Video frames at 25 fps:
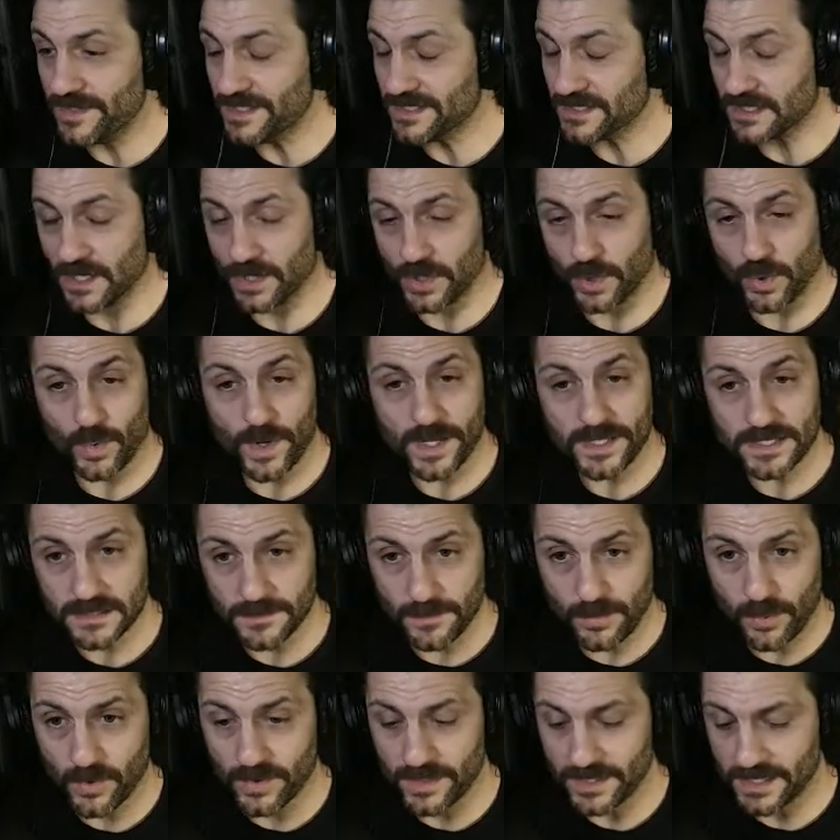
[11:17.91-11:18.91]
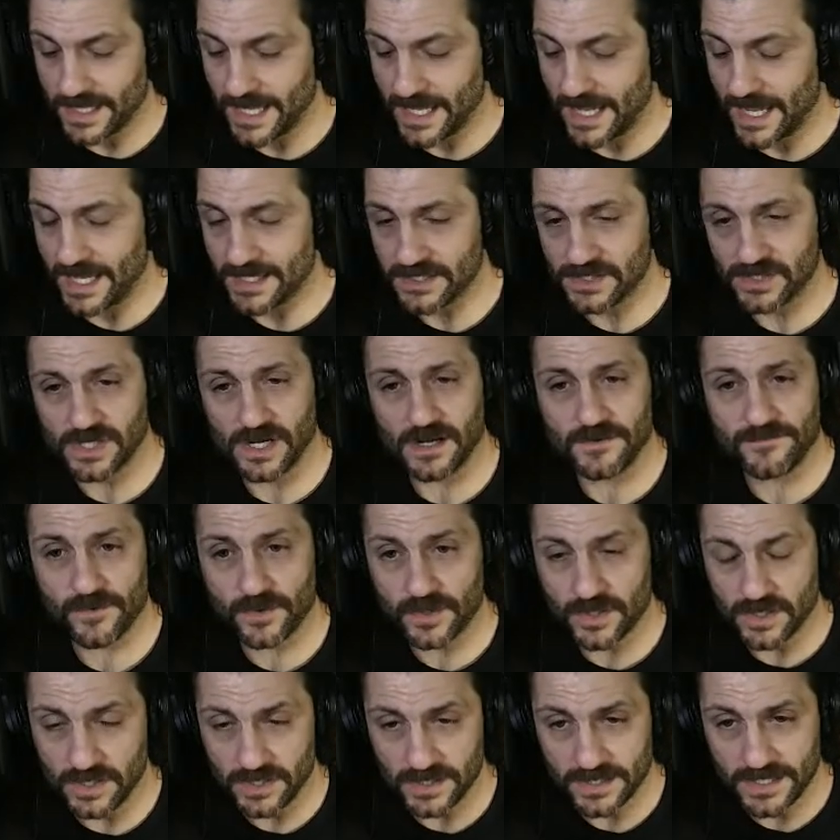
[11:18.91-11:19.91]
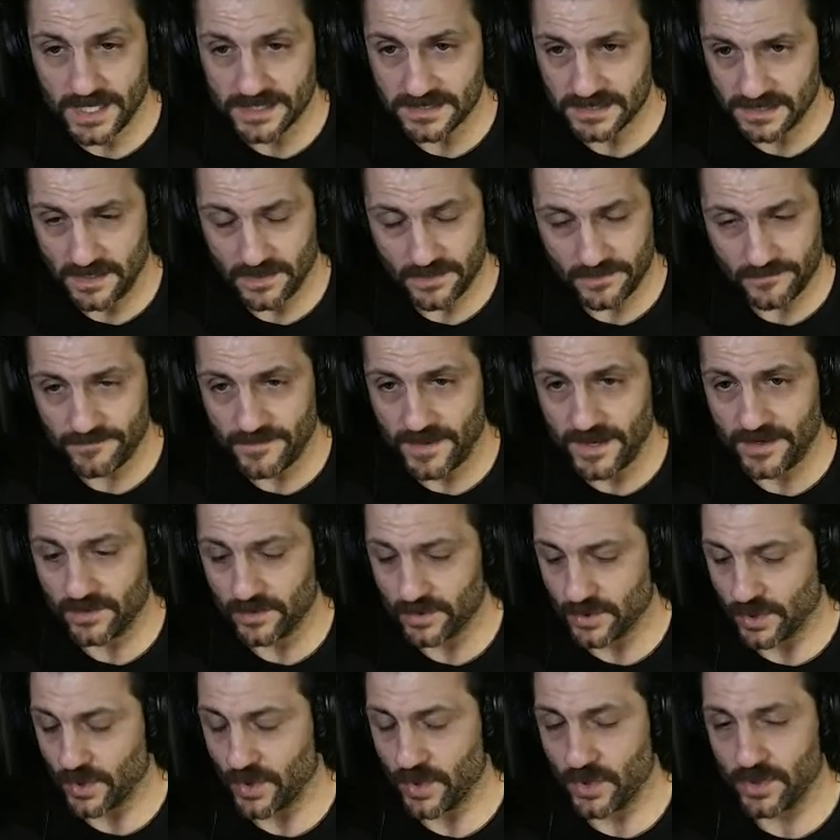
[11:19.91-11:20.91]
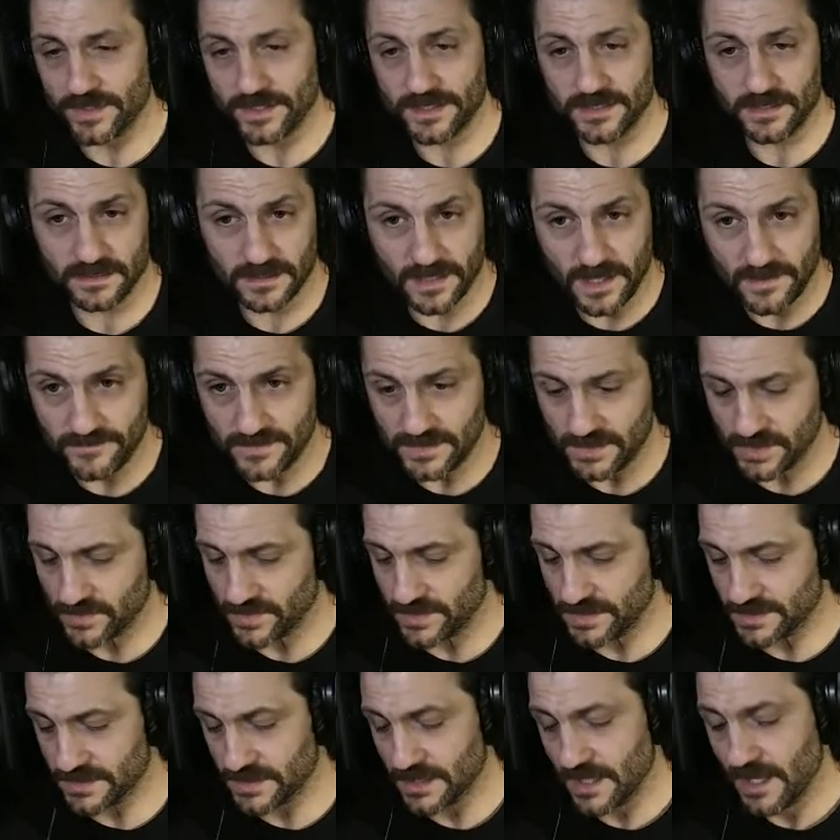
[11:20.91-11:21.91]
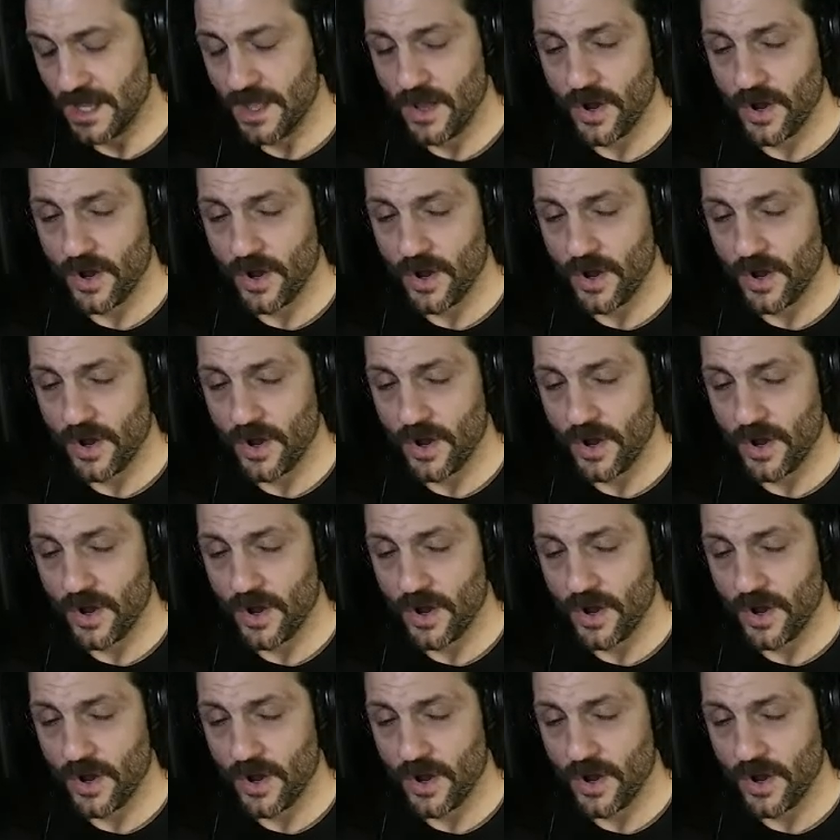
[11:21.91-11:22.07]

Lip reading: He's got a great supporting cast. Jennifer Cook as the other final girl and the love interest.